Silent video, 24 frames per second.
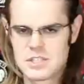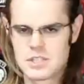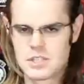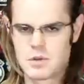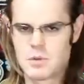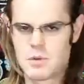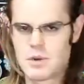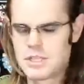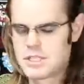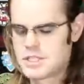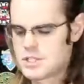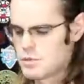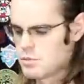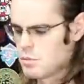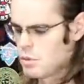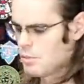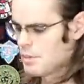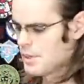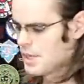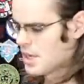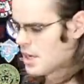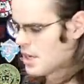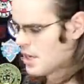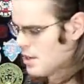So the question will
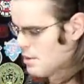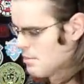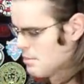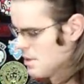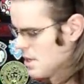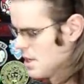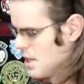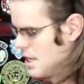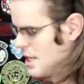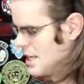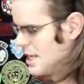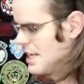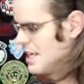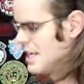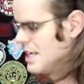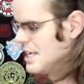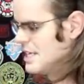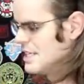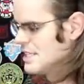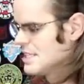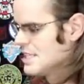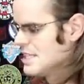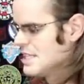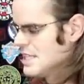become,
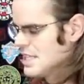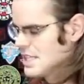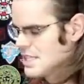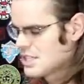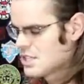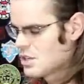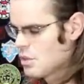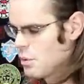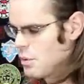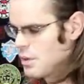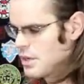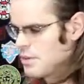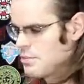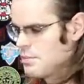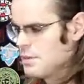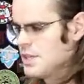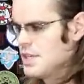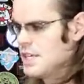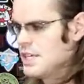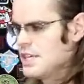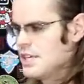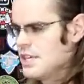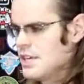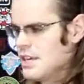is this going to
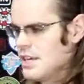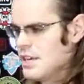be